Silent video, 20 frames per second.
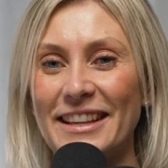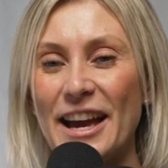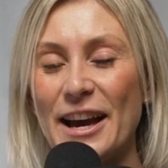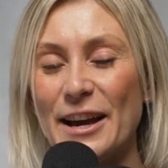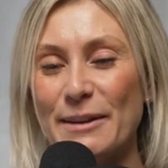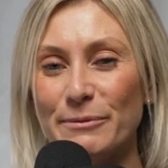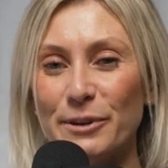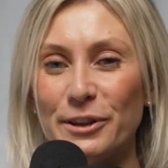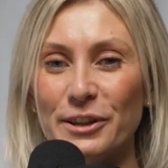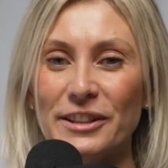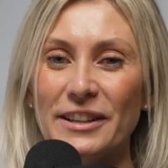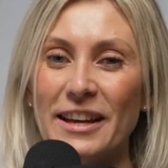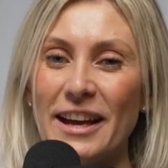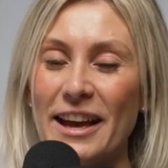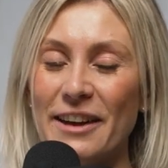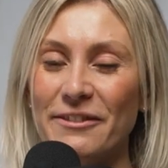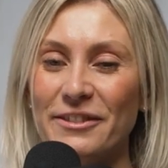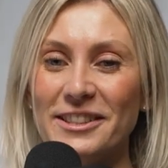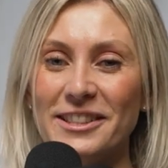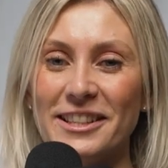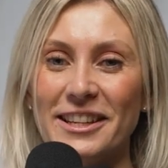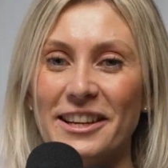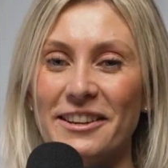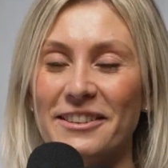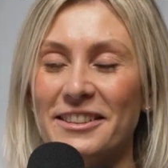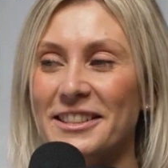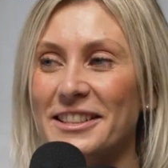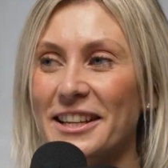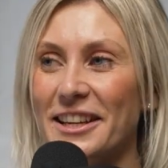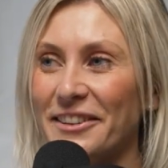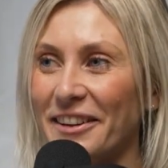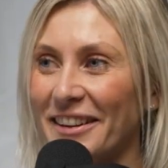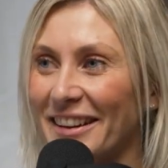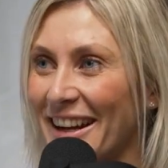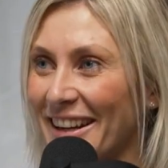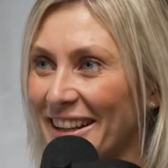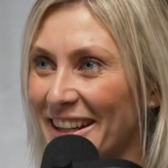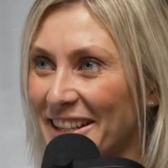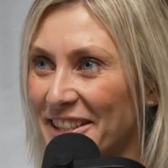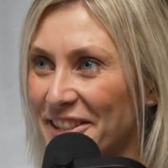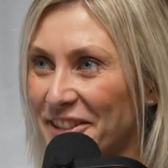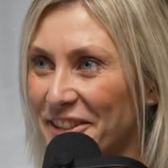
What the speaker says: Yeah, I'm not going to ever sit here and say not allowed to eat